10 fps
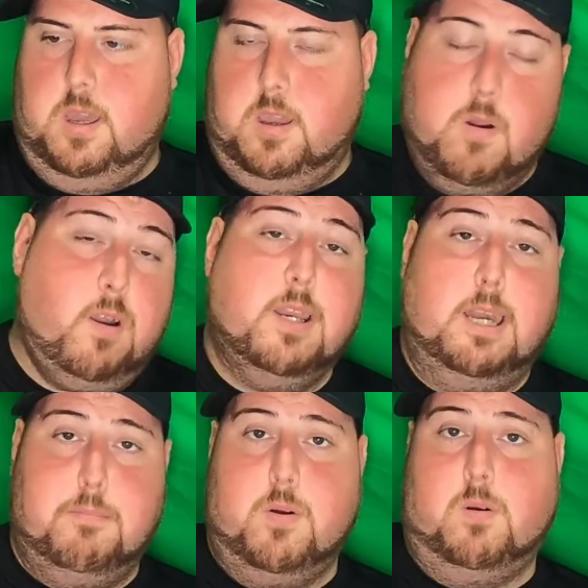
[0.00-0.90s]
you're going
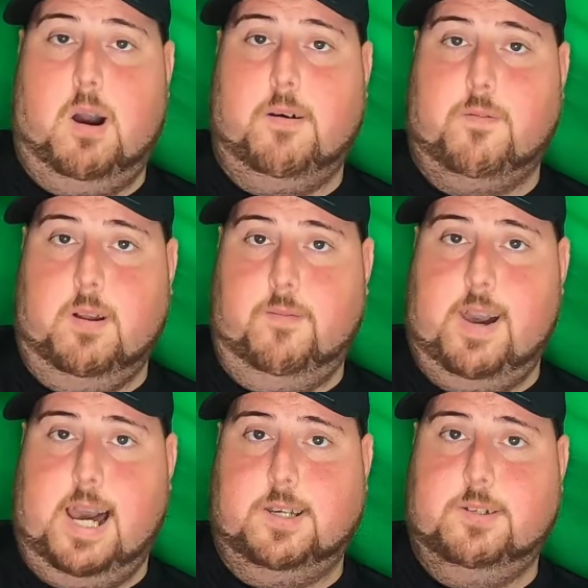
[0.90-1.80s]
to get broke off real
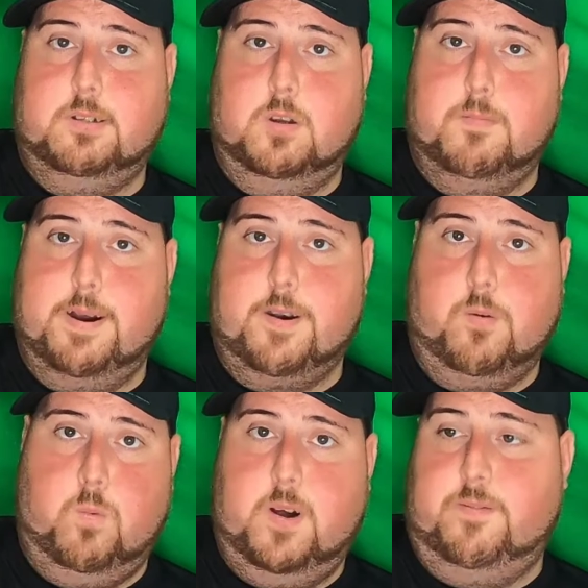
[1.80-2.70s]
fast. No
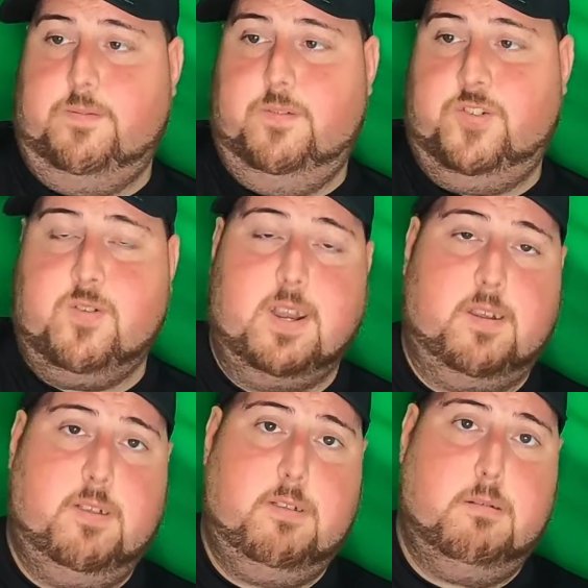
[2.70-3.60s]
matter what
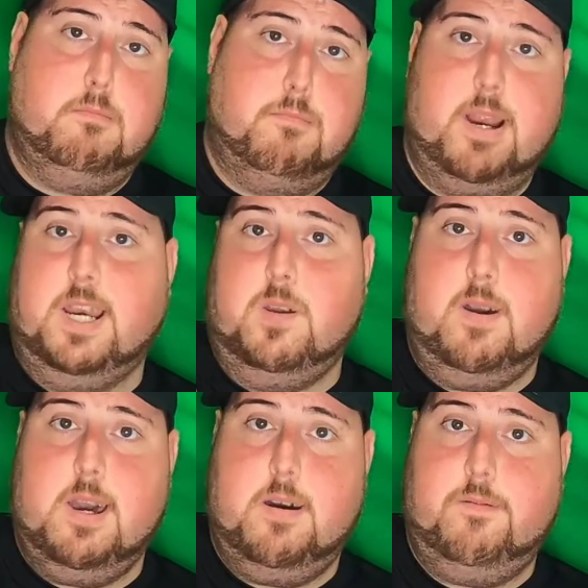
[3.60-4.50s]
strength Braid
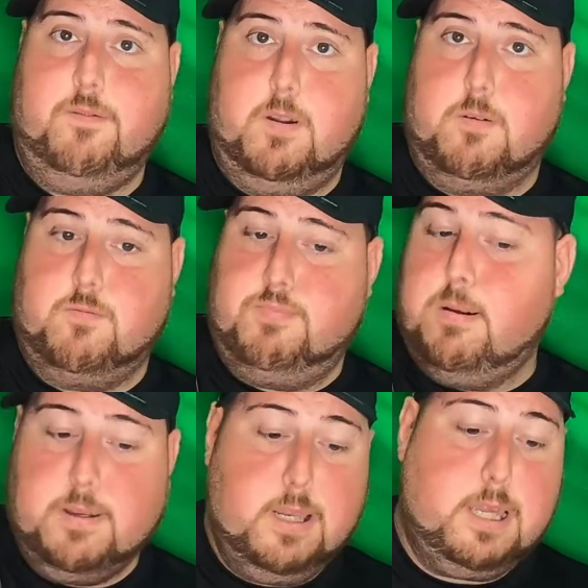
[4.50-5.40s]
you have, you're
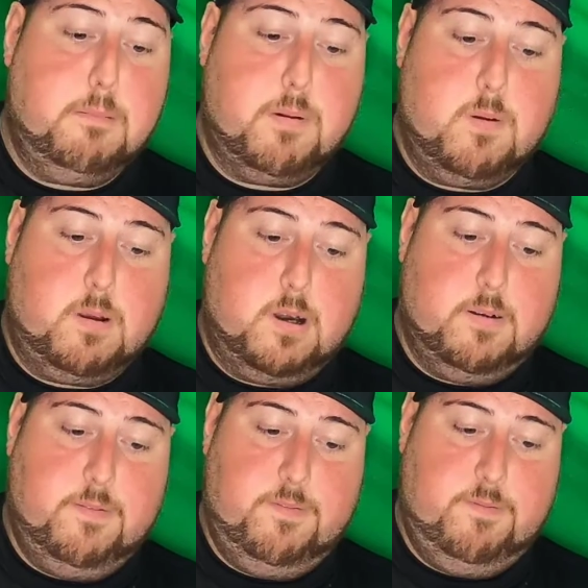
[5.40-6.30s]
probably going to get broke
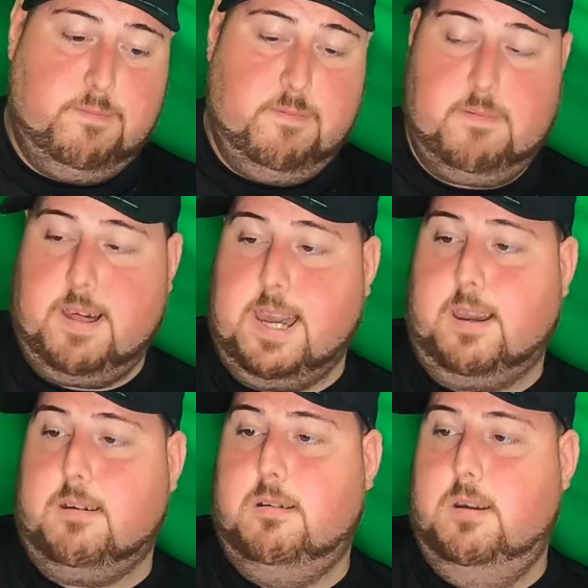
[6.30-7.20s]
off
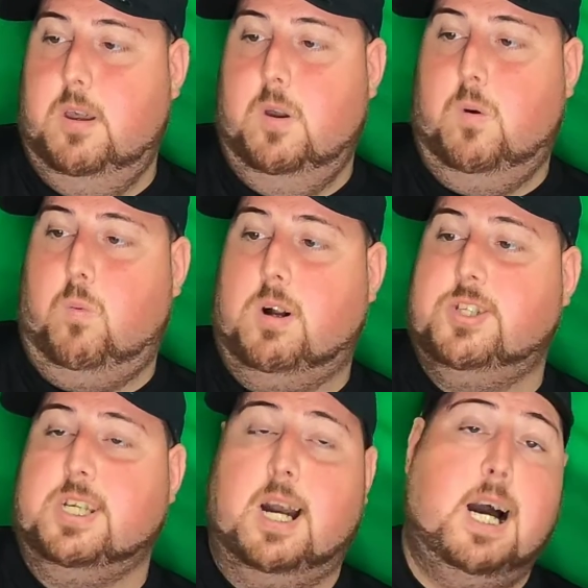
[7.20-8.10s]
like
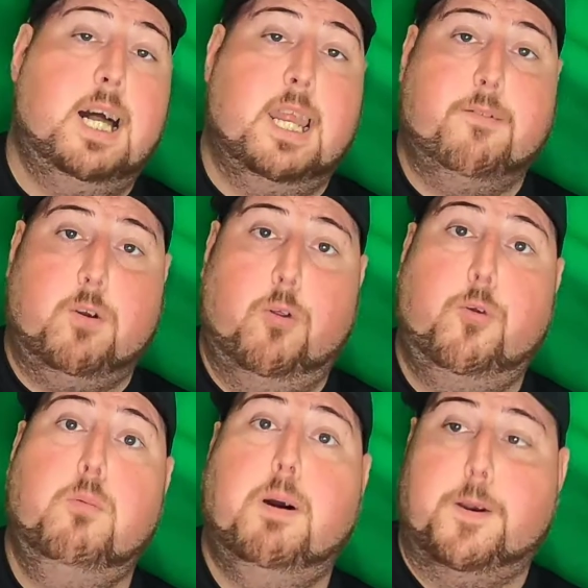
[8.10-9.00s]
watching a hot knife go
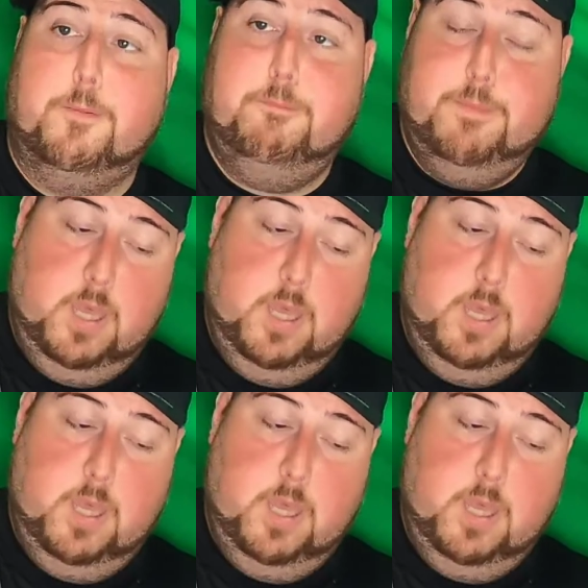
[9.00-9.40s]
through butter.